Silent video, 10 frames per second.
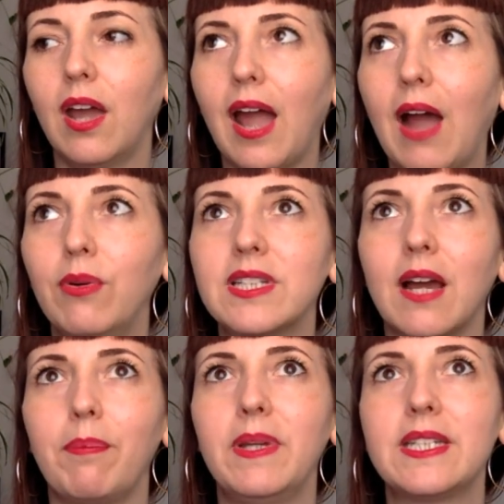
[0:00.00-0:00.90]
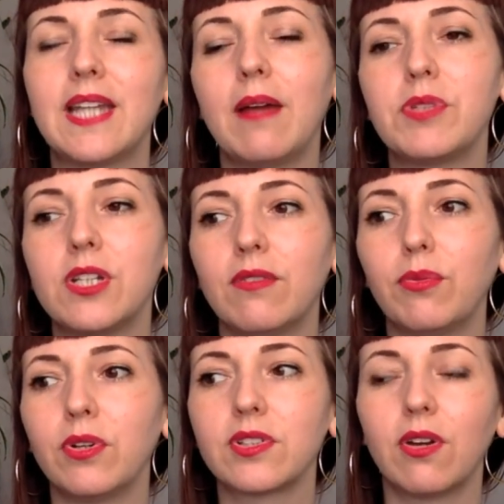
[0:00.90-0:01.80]
how is our perception of
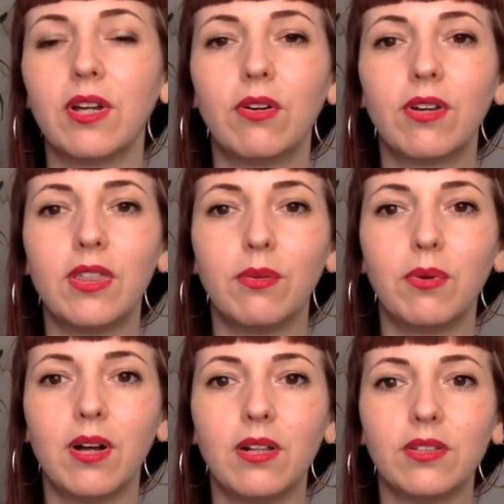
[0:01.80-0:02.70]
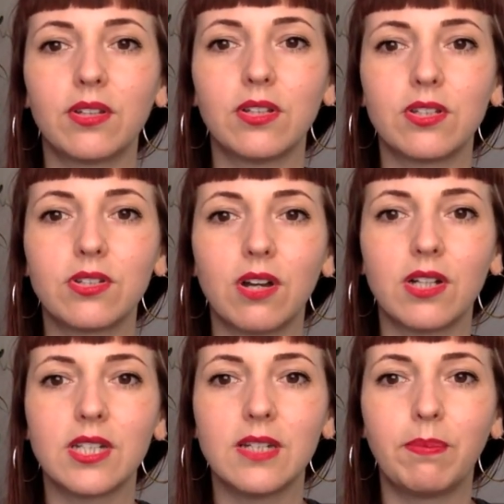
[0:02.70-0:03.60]
what's going on in the world
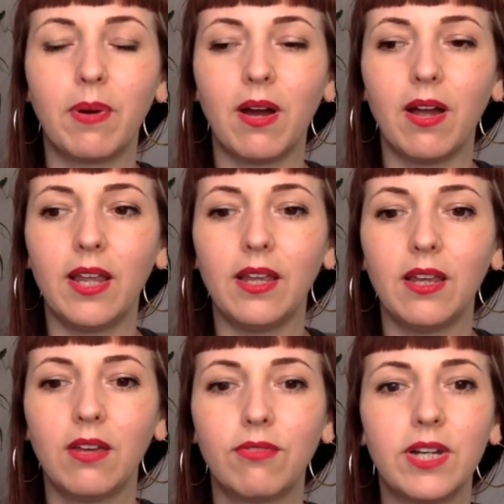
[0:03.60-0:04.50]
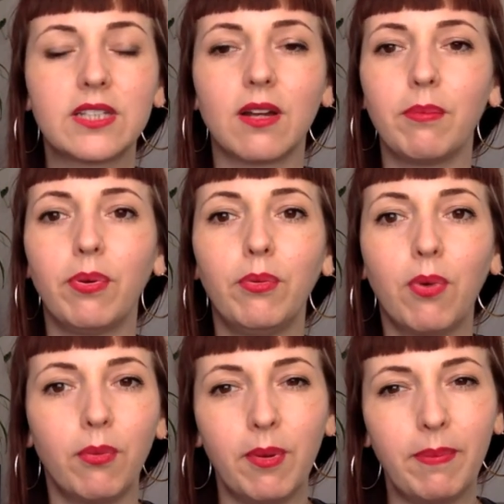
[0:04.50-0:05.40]
constructed by for example,
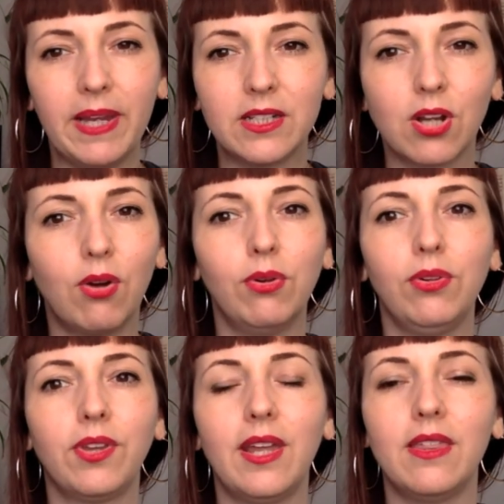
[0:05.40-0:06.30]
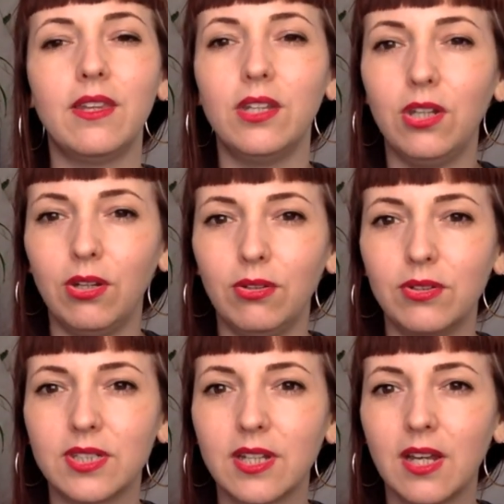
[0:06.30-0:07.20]
what we're being told in the
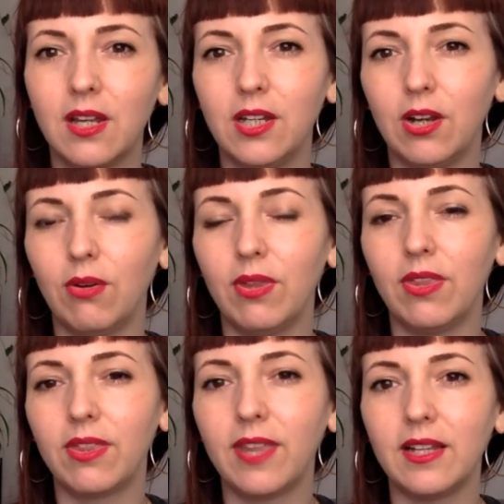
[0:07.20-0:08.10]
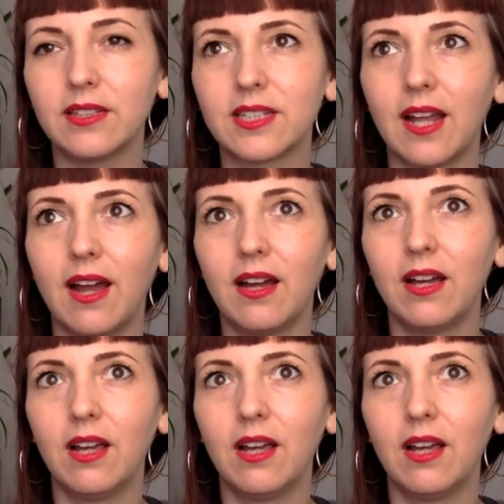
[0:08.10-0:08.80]
news, you know, and the things that